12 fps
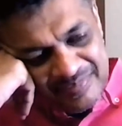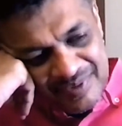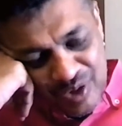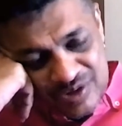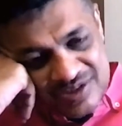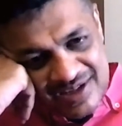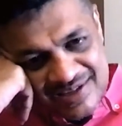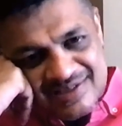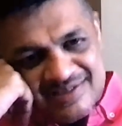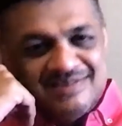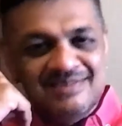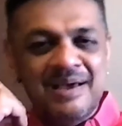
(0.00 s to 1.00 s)
Not
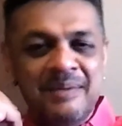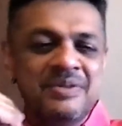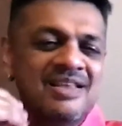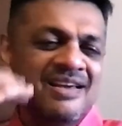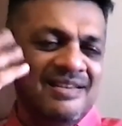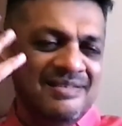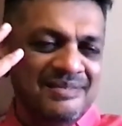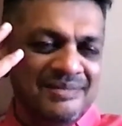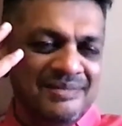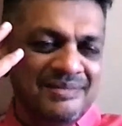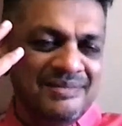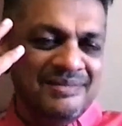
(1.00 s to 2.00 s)
just, I mean, they
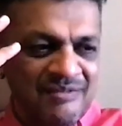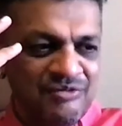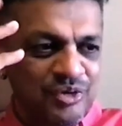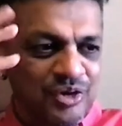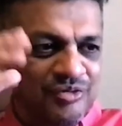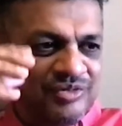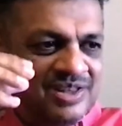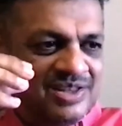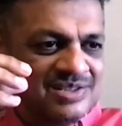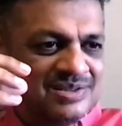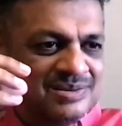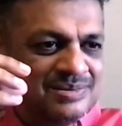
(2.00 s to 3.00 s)
are full of
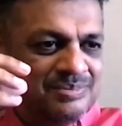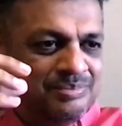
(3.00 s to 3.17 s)
this.